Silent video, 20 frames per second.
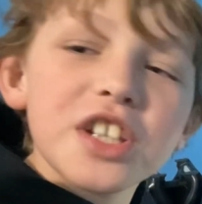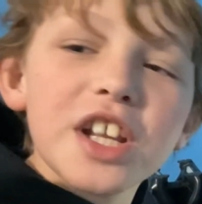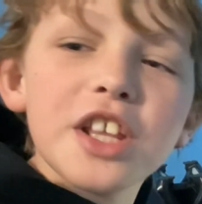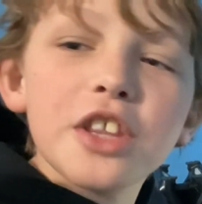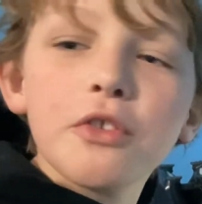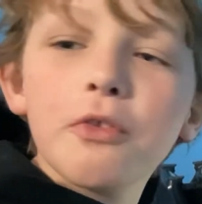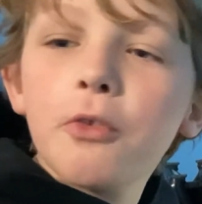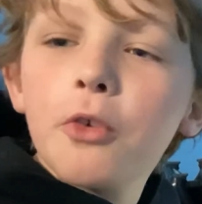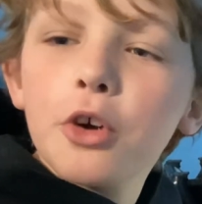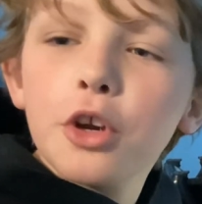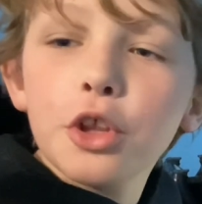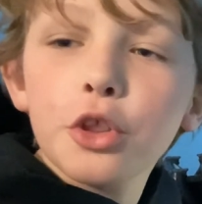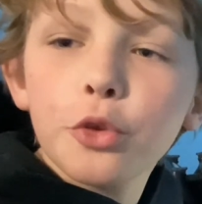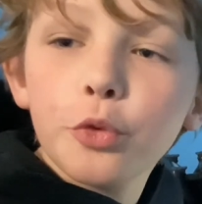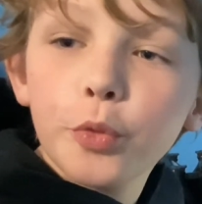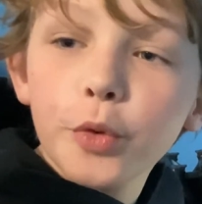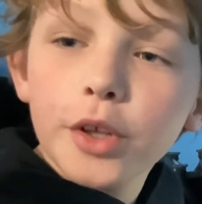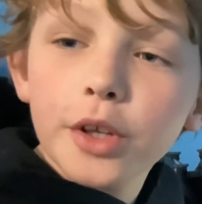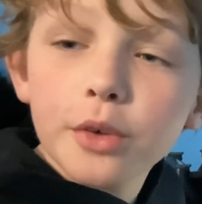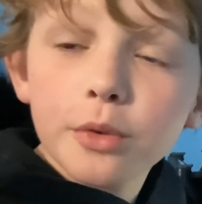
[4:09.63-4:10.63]

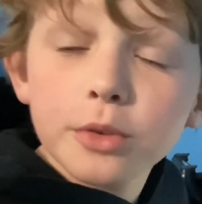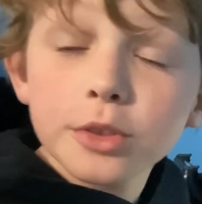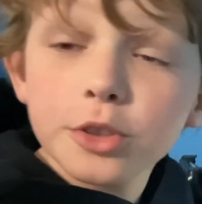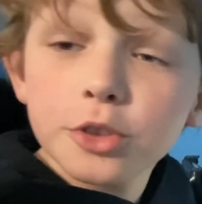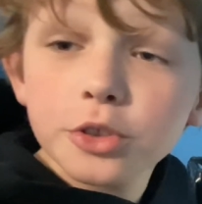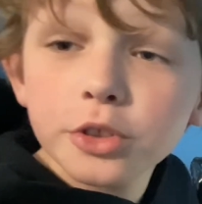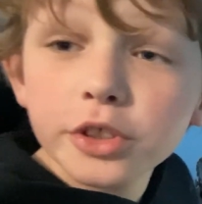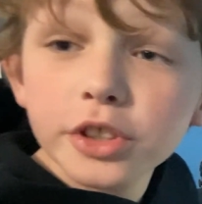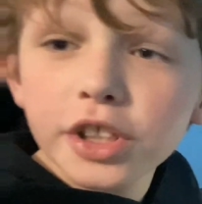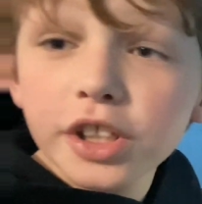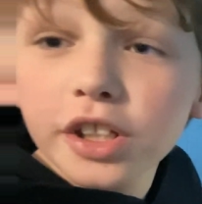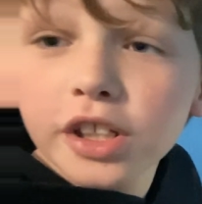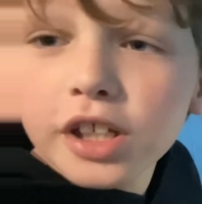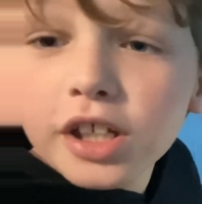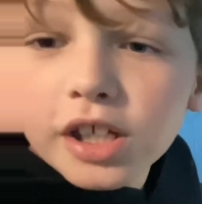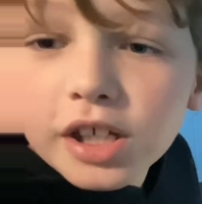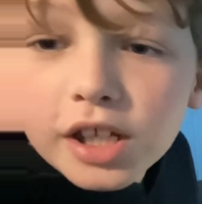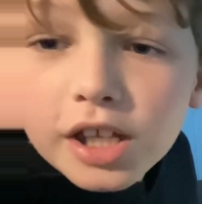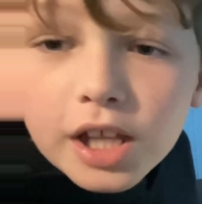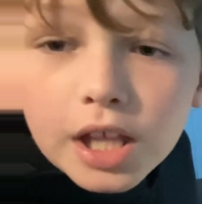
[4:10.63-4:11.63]
43 quintillion.
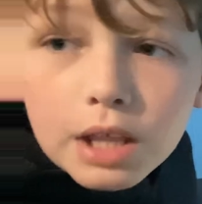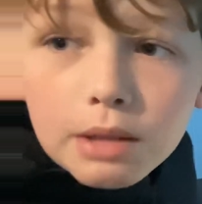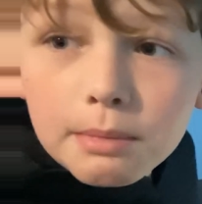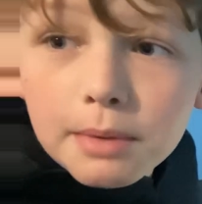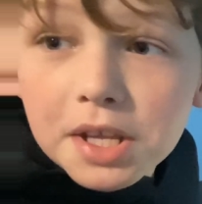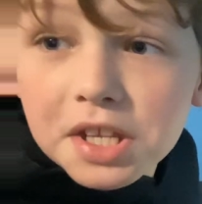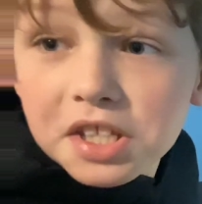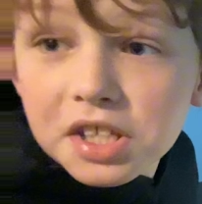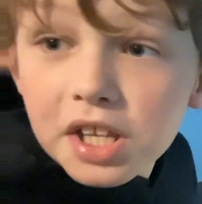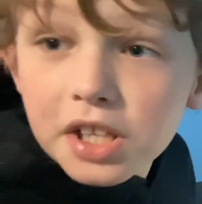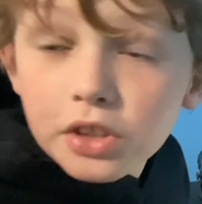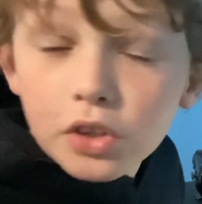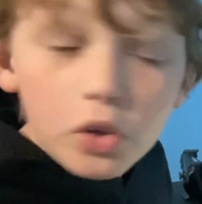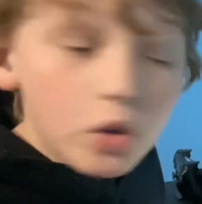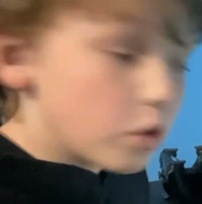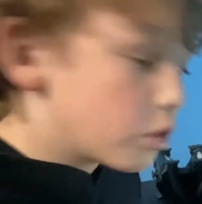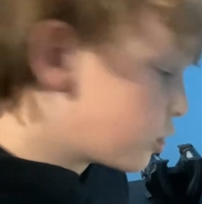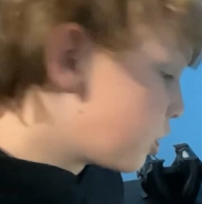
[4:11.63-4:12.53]
It may say the whole